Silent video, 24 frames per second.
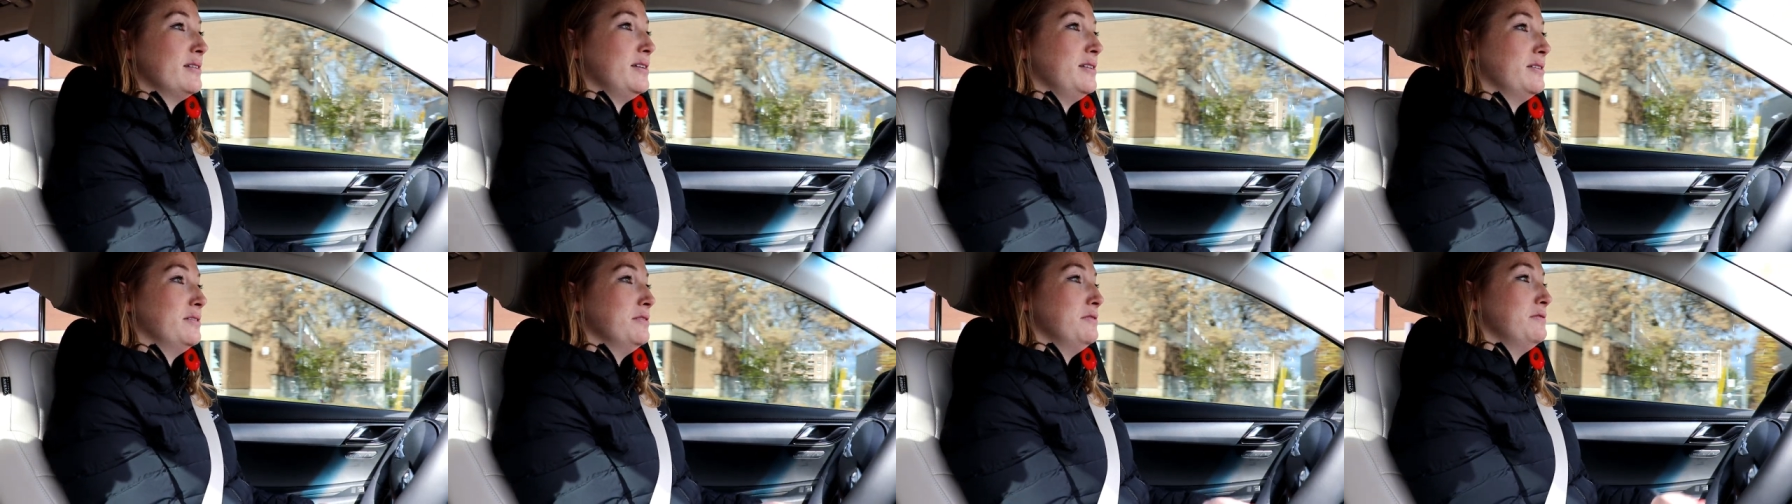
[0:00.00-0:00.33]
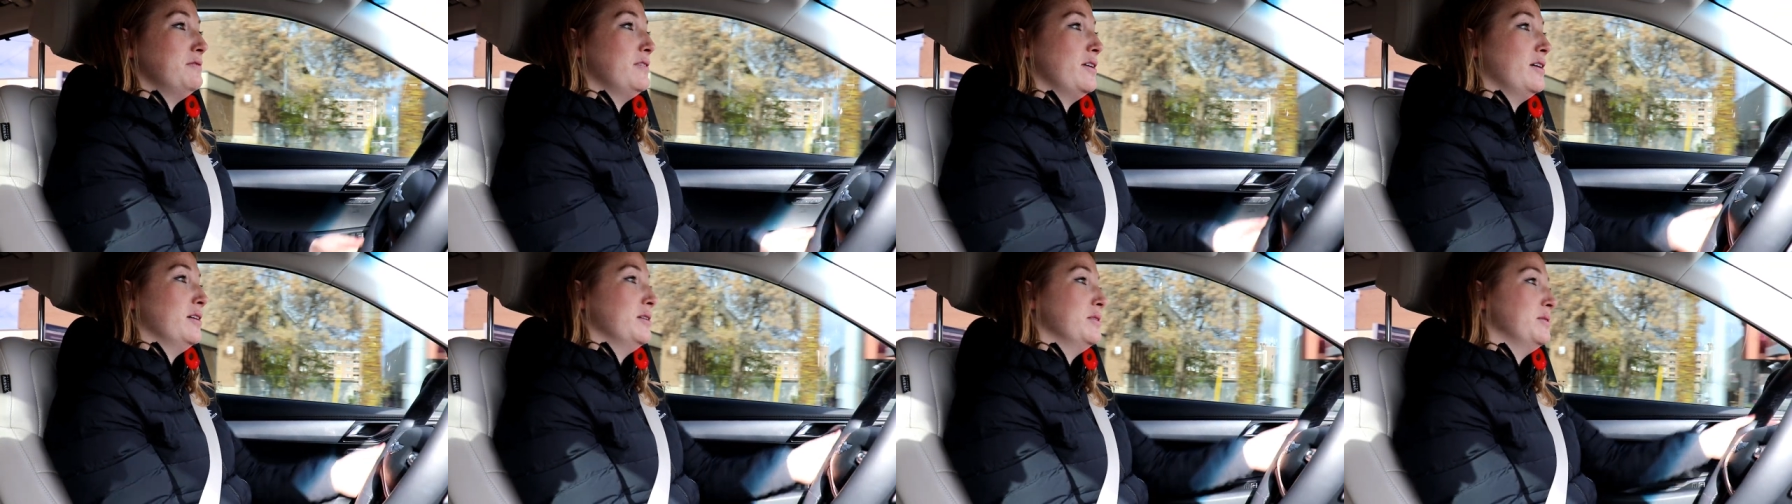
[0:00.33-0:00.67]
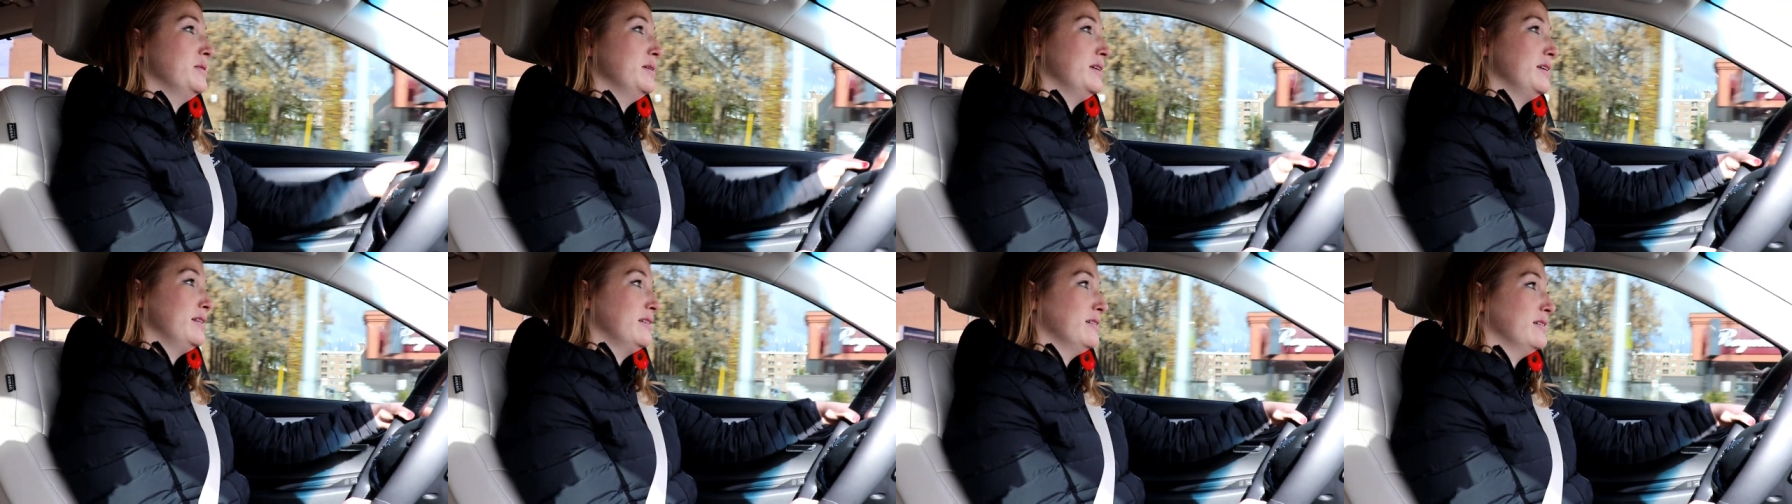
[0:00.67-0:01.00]
you know,
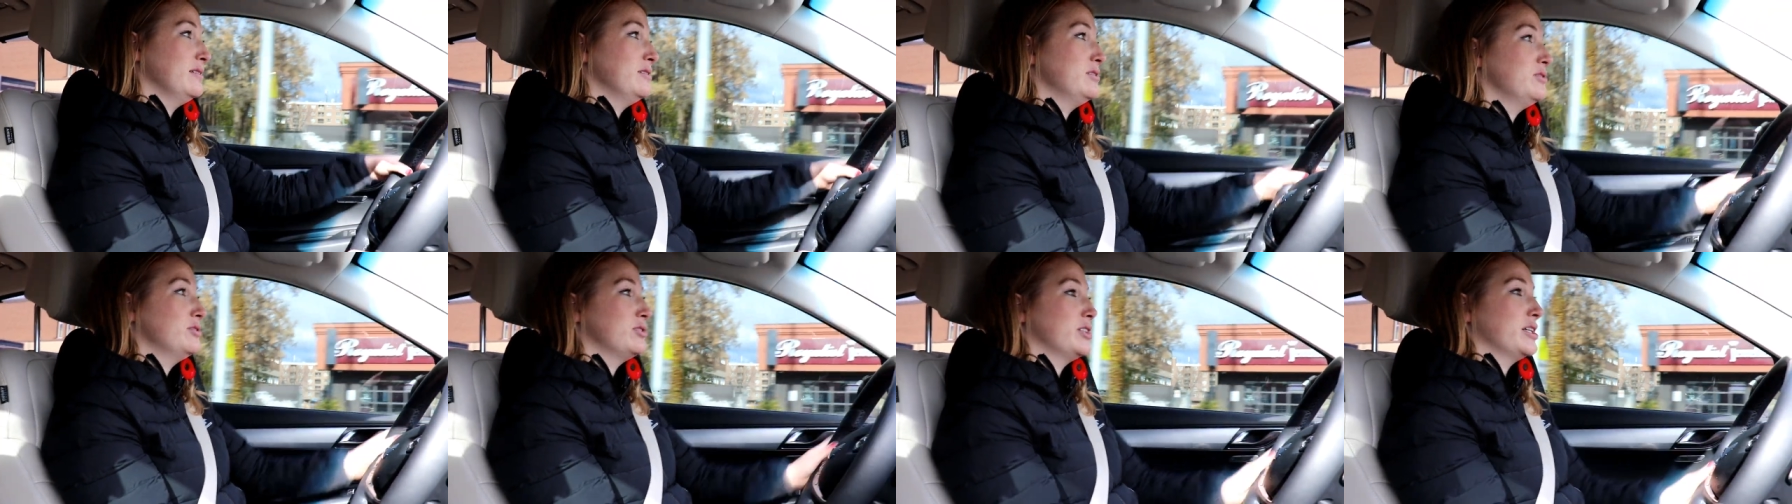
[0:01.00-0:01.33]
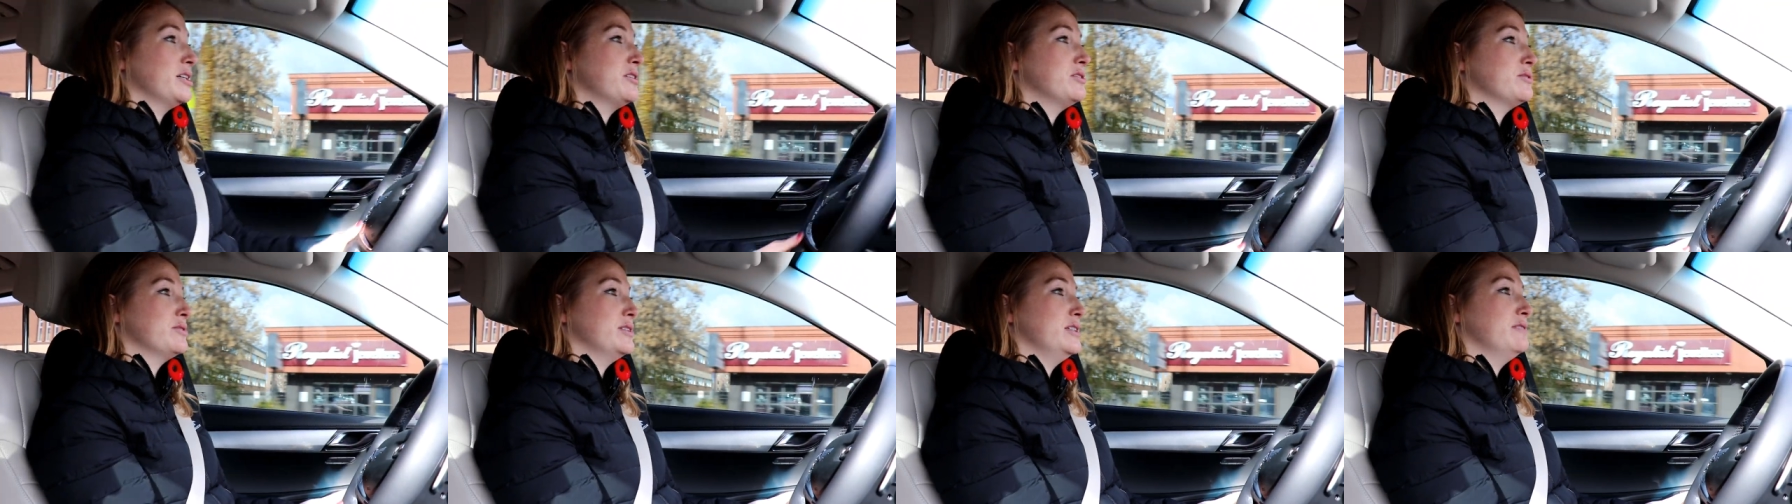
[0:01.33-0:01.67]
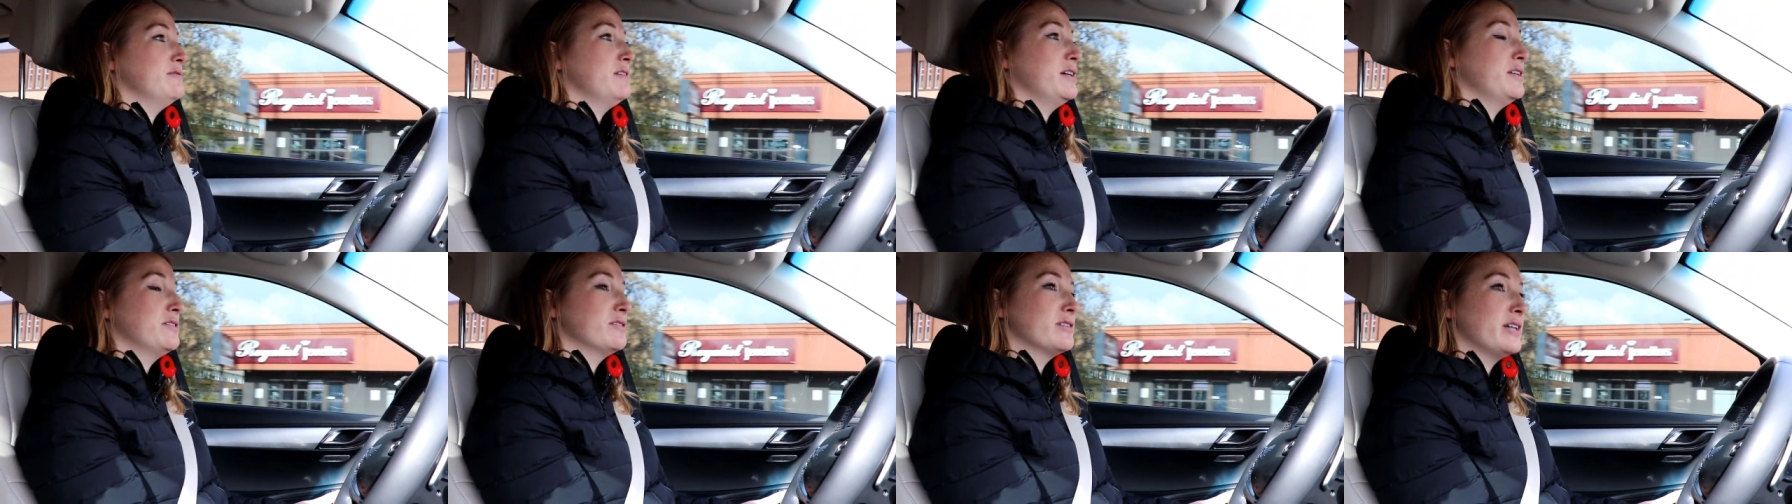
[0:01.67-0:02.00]
following the trajectory
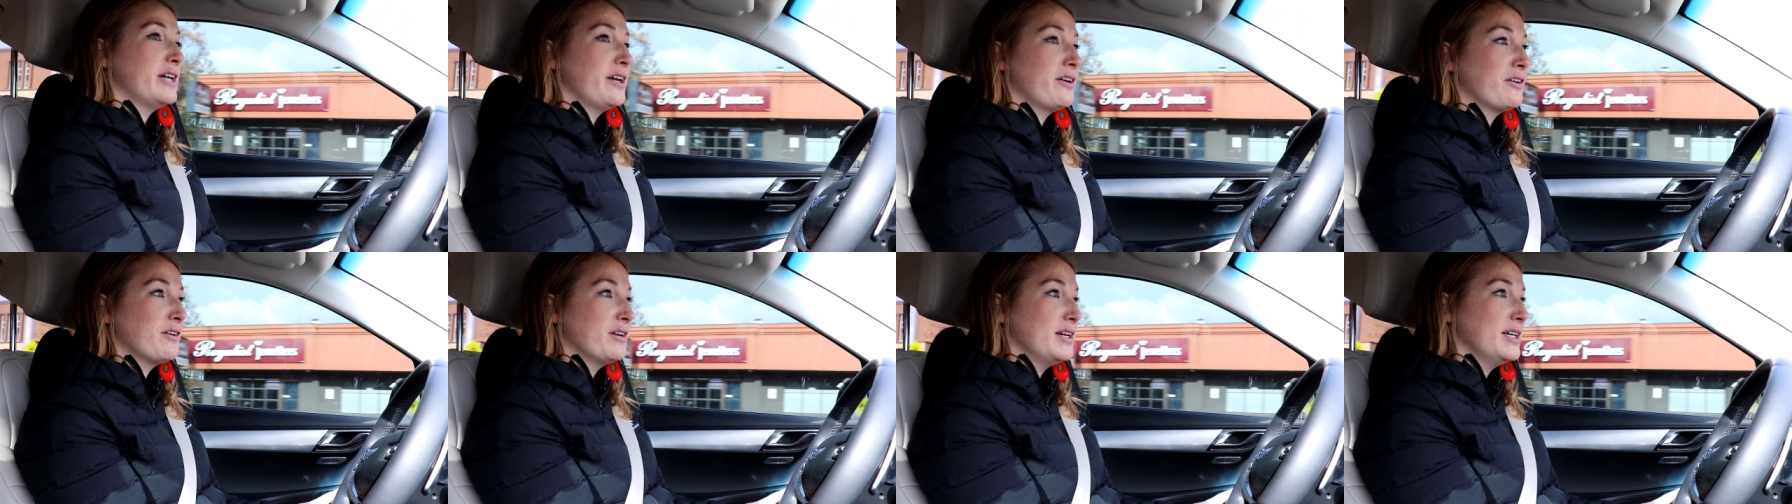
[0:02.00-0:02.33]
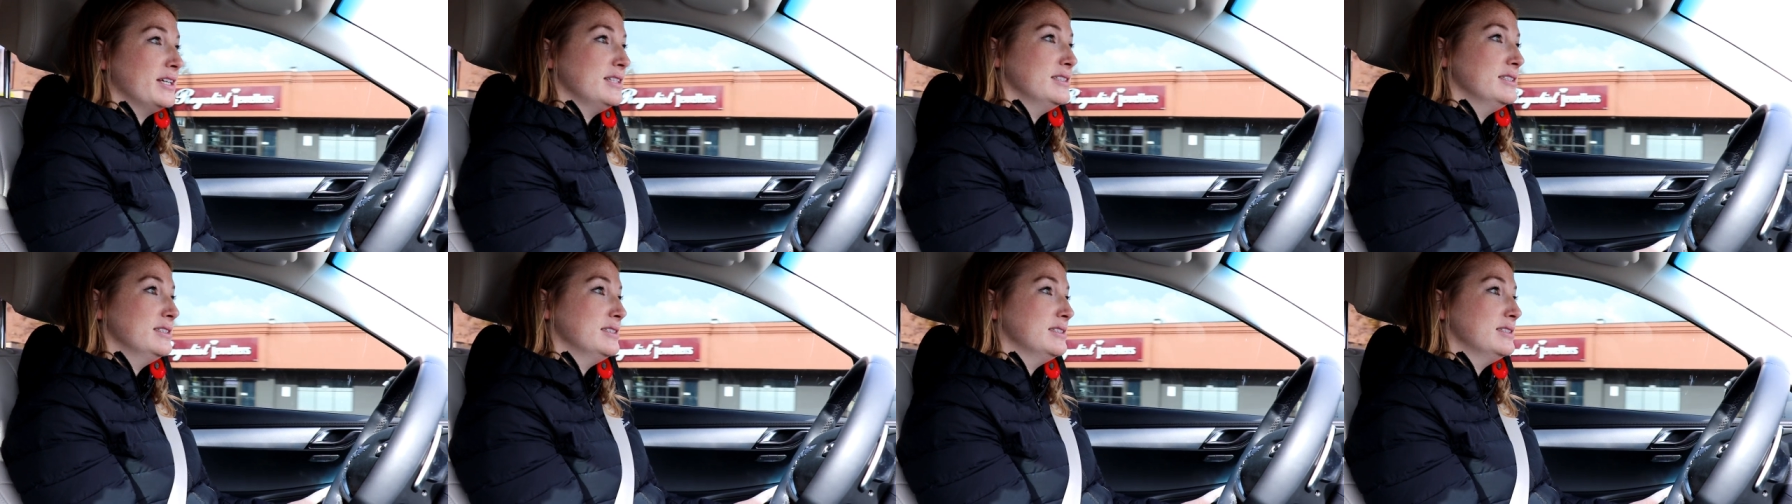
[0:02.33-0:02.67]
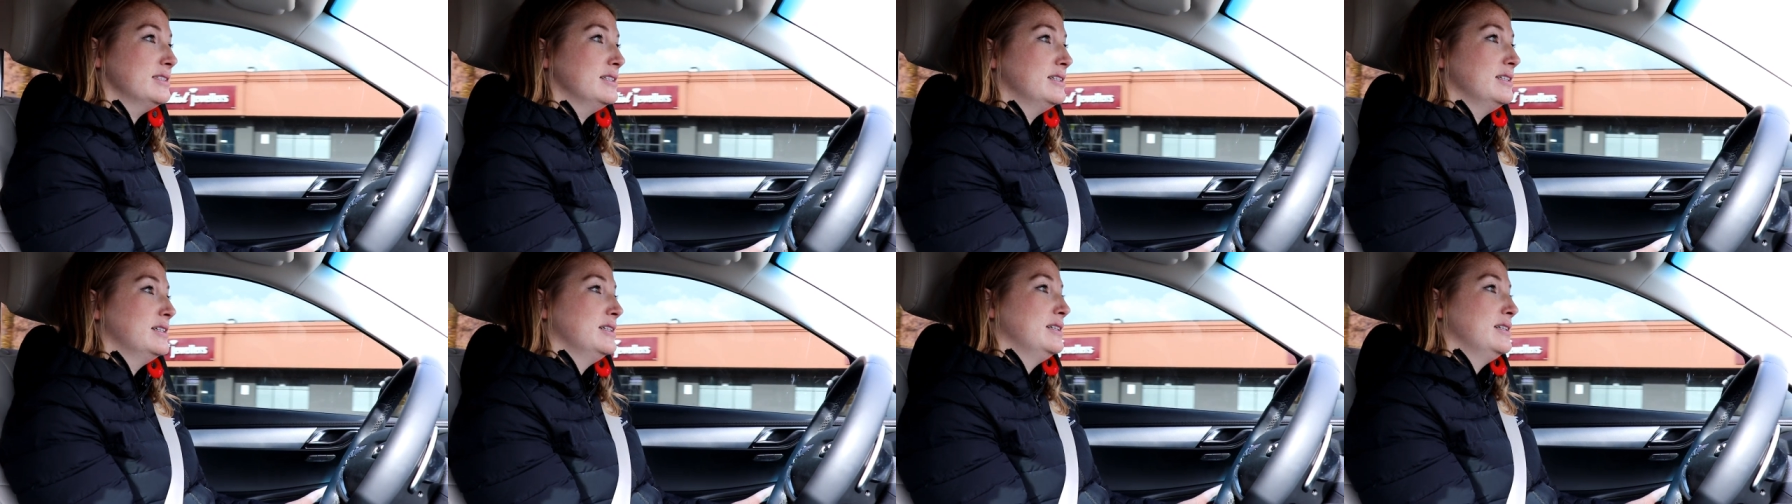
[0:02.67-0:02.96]
of other areas.